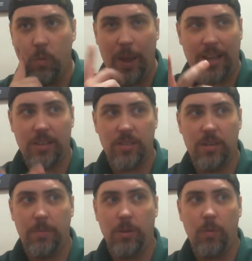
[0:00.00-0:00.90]
Wix
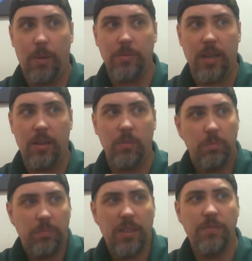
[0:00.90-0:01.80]
to build a website.
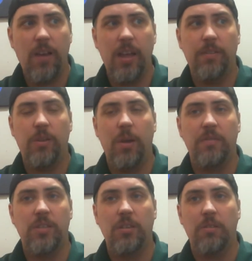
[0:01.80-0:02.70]
That's fine if you
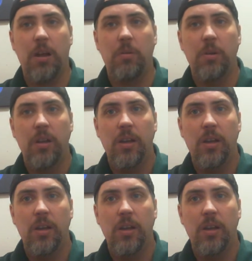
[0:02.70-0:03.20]
have zero